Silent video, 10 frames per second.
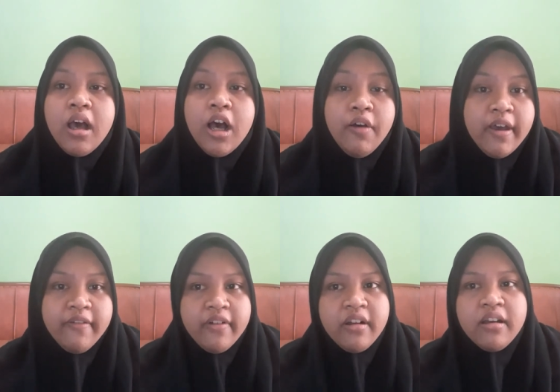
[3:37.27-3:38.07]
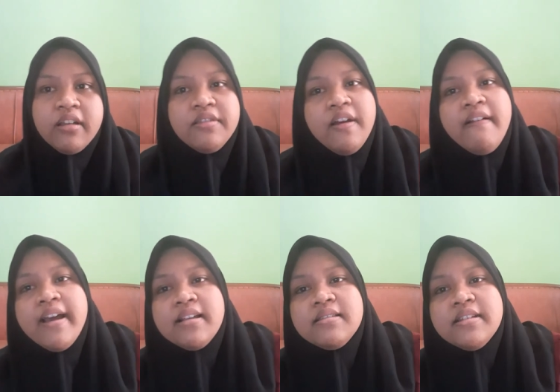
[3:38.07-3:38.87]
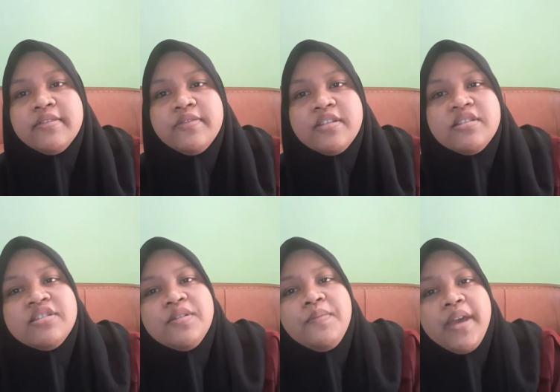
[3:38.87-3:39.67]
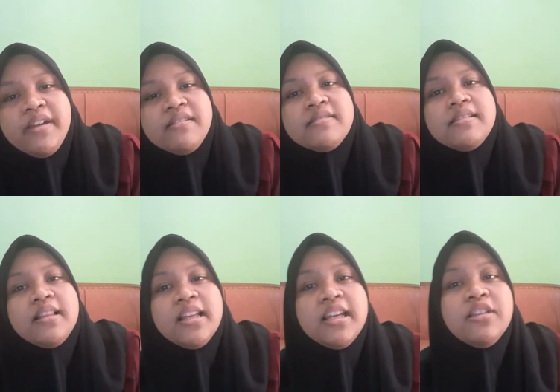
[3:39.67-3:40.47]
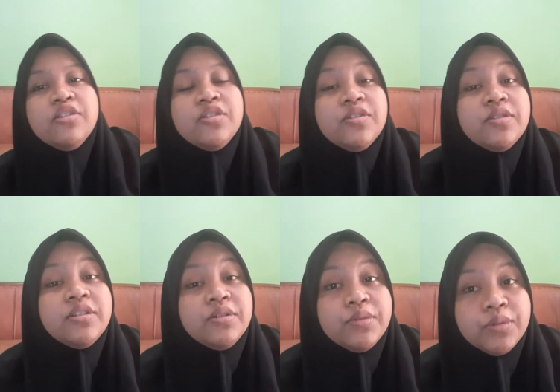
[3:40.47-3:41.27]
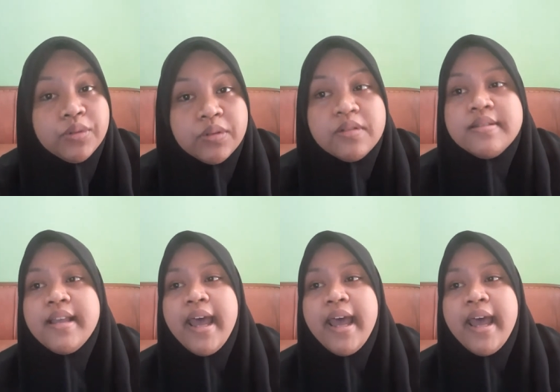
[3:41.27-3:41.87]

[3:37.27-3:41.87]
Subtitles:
However, directive decision makers lean to the rules